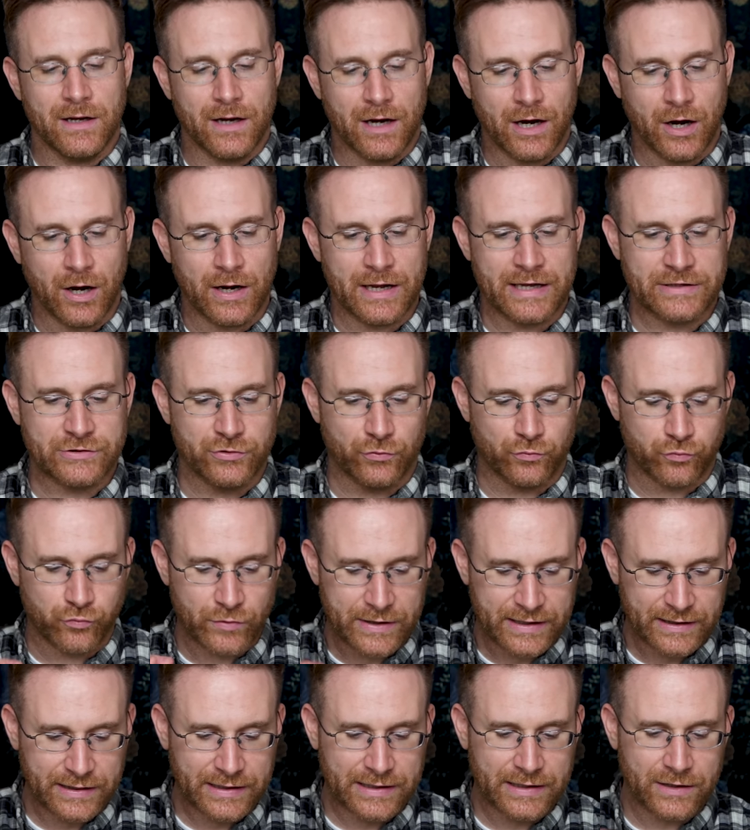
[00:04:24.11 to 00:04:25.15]
It's a
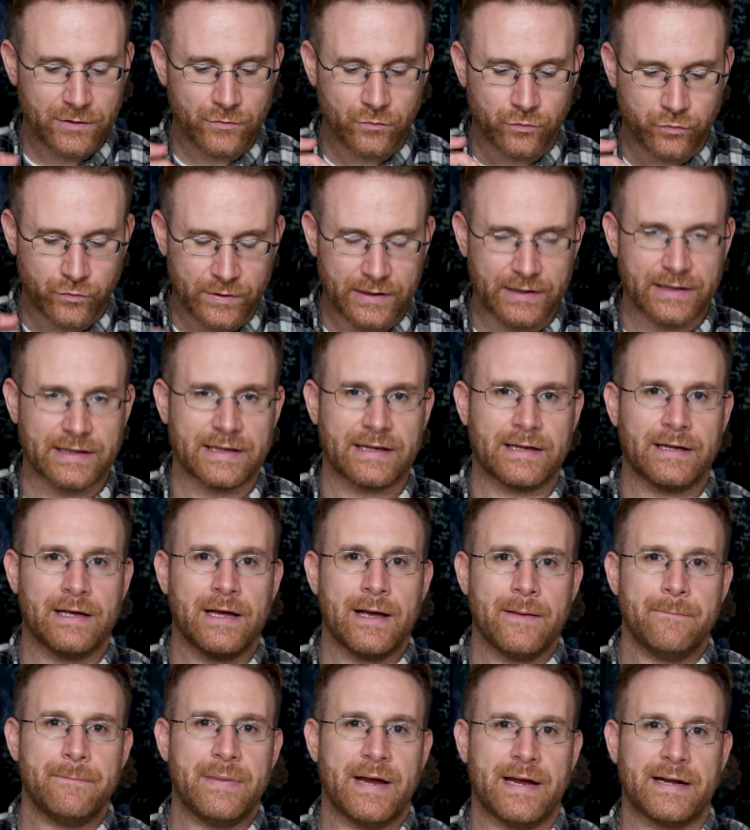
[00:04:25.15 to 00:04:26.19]
really, really
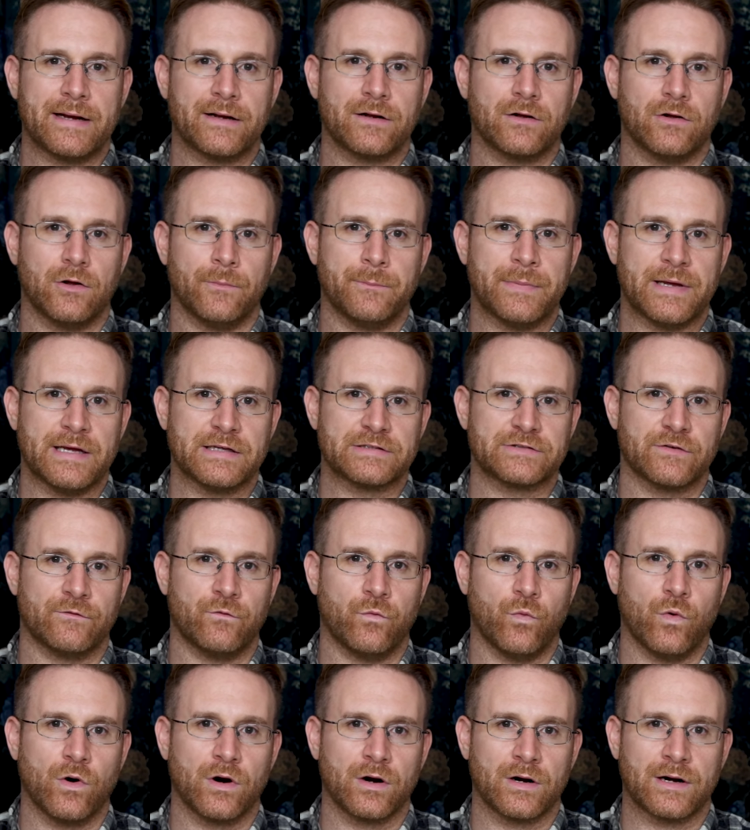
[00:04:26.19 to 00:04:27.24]
pinnacle piece
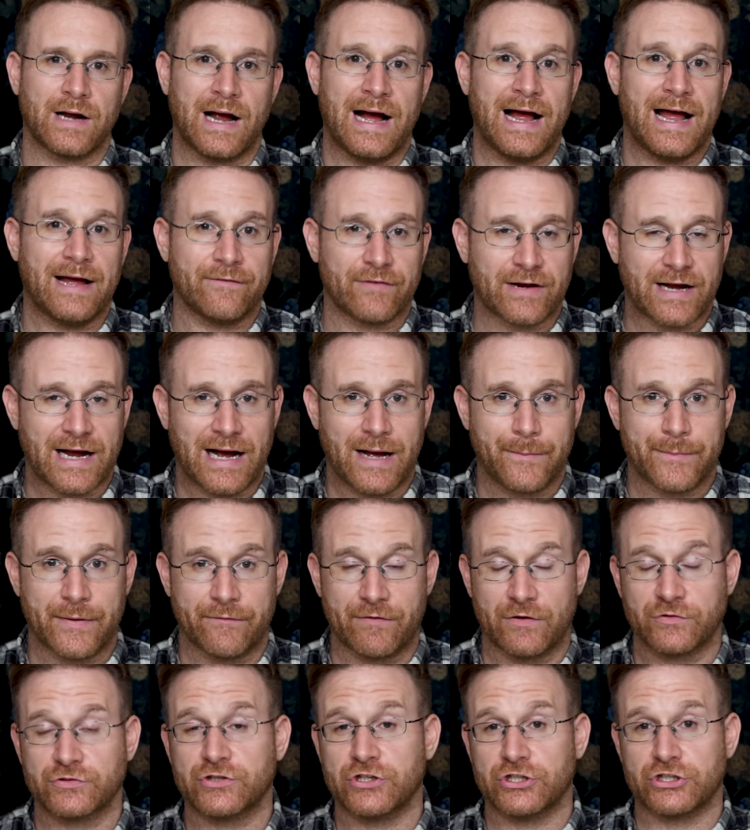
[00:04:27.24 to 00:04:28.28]
of work. I have a copy,
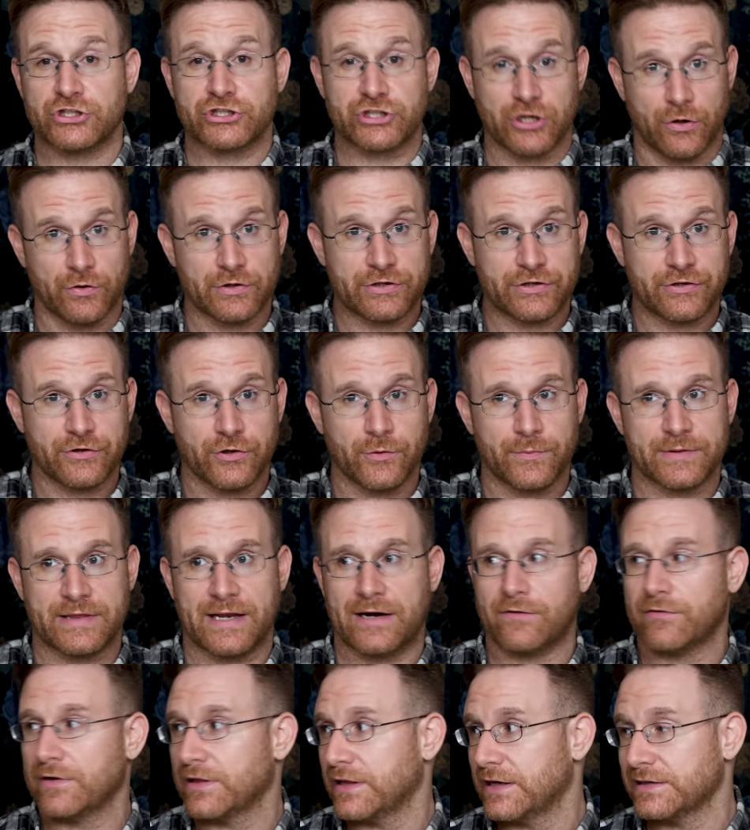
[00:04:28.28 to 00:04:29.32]
but I was going to show it to you, but
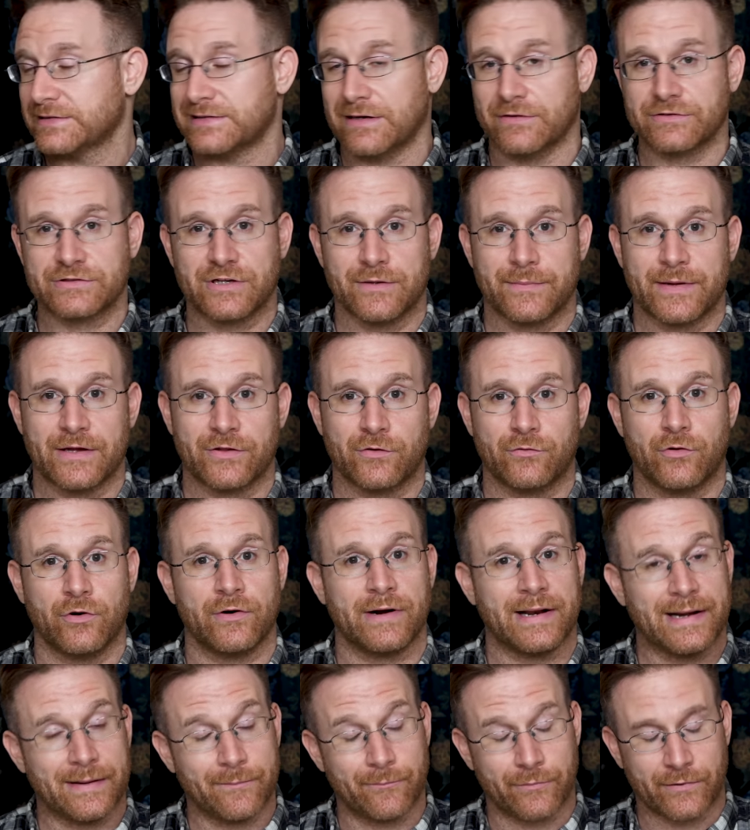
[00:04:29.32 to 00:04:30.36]
then I realized I was going to be on the road
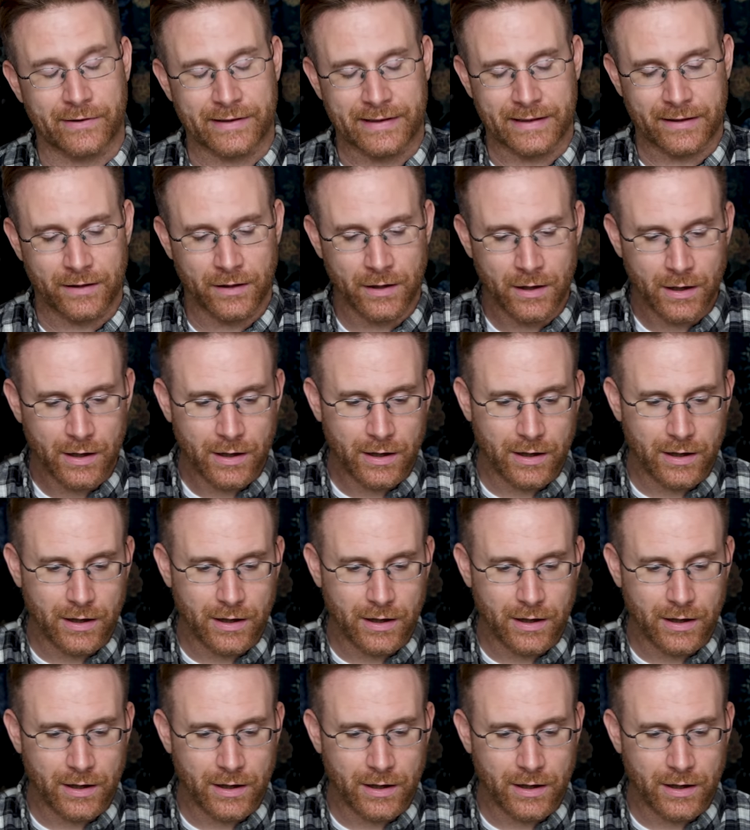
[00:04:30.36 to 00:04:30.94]
and I didn't bring it.